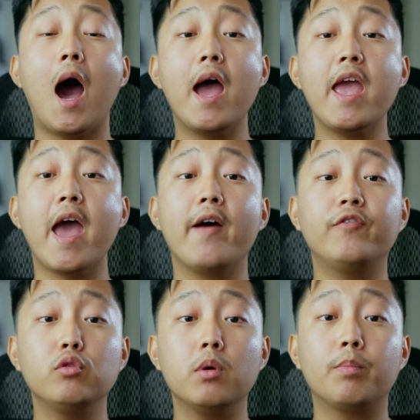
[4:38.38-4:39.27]
I
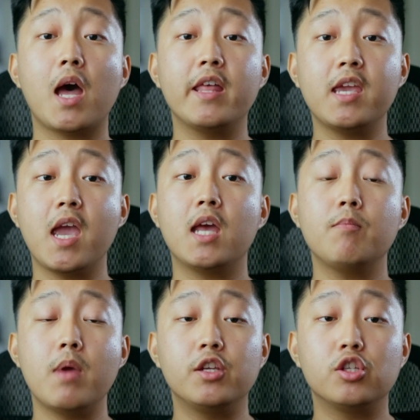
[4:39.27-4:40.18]
have to apply the
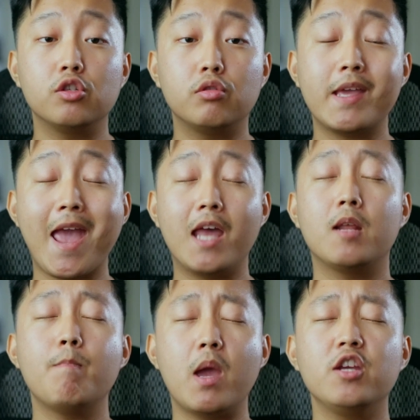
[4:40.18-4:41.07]
animation to the
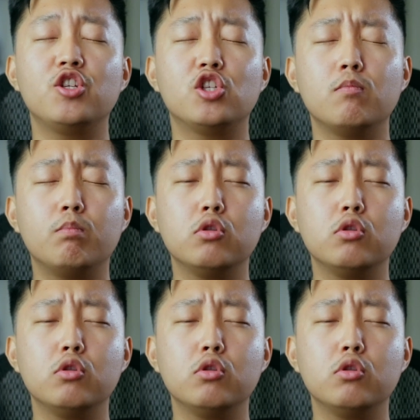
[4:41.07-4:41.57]
animation